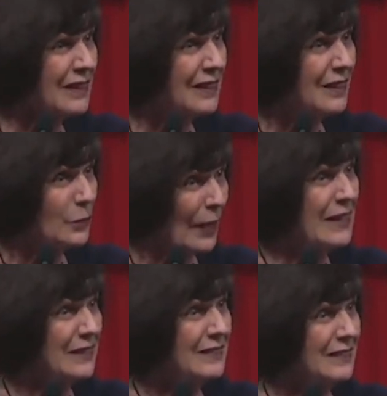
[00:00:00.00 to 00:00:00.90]
right?
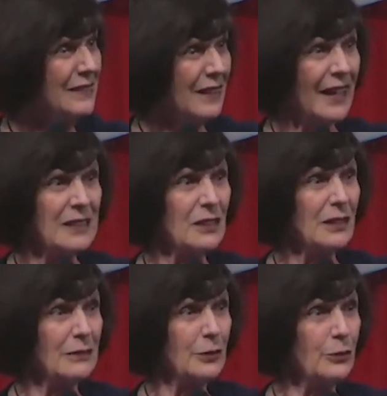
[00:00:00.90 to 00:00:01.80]
I
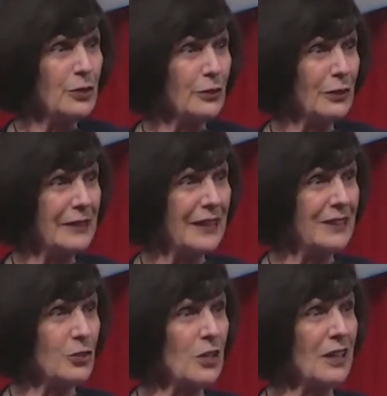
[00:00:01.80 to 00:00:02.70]
love you dearly. And
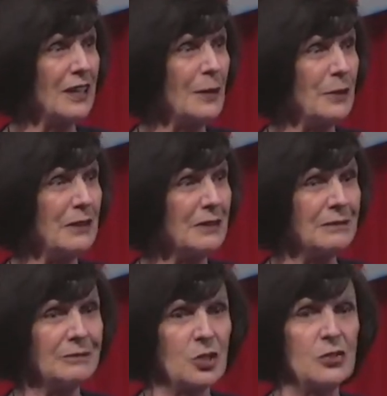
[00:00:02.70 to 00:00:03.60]
she came, and
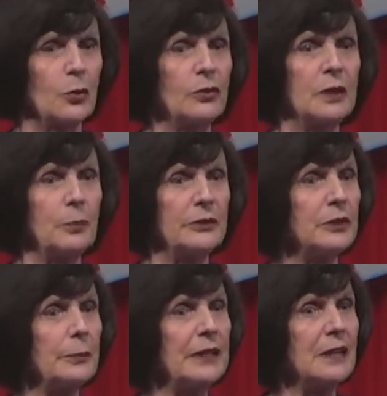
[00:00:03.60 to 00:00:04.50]
she's grown up a little
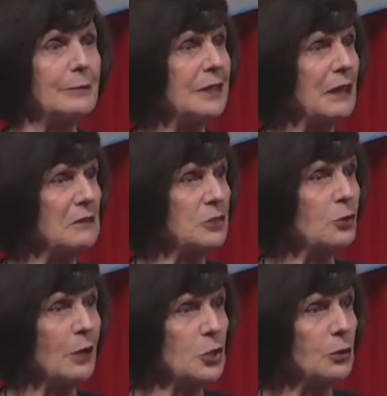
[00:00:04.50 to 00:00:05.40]
bit. I mean, not too
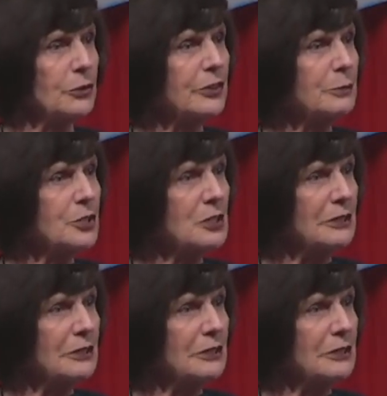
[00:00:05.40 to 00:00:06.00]
much older, just a little